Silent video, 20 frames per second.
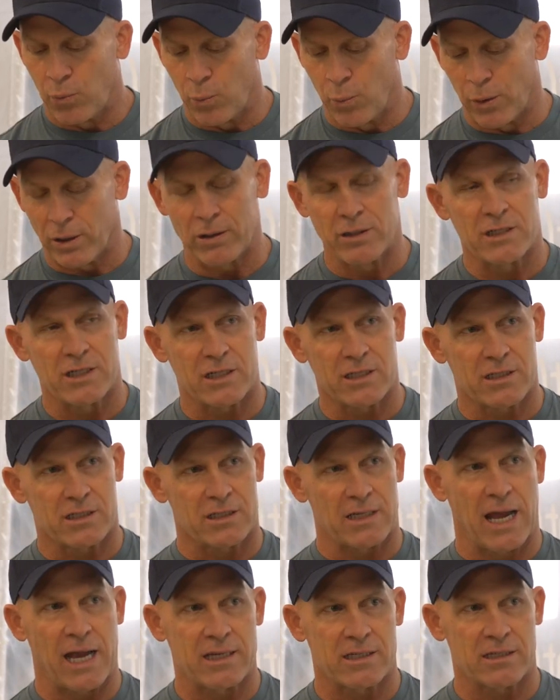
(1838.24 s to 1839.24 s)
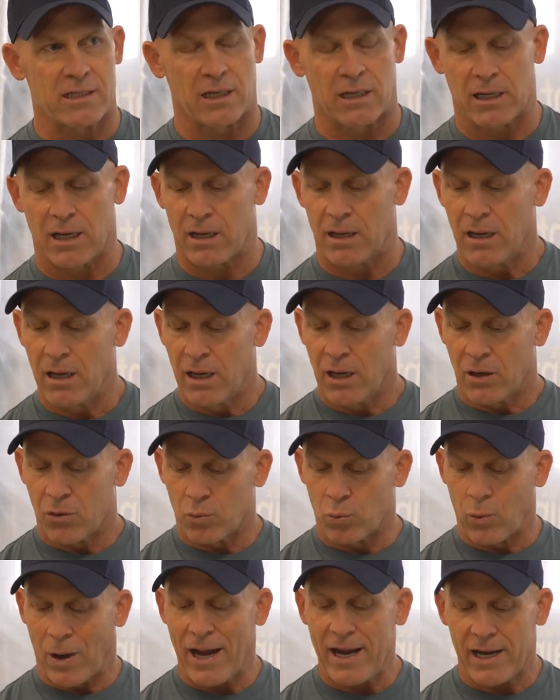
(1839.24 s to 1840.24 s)
we're just testing it
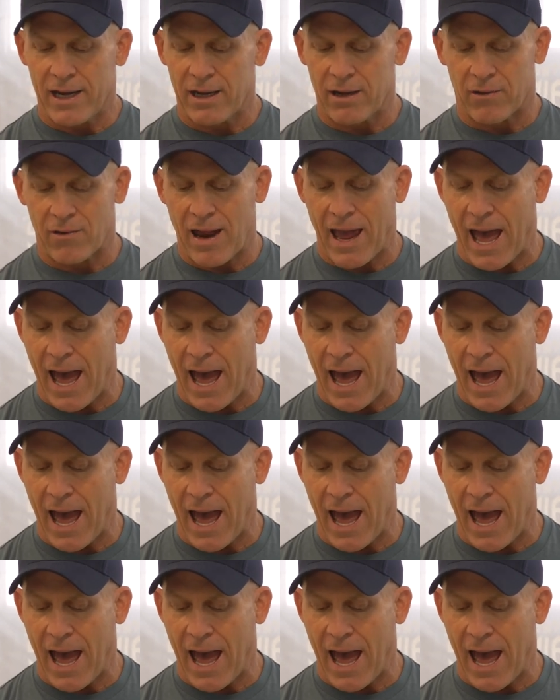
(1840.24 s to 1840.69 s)
right here,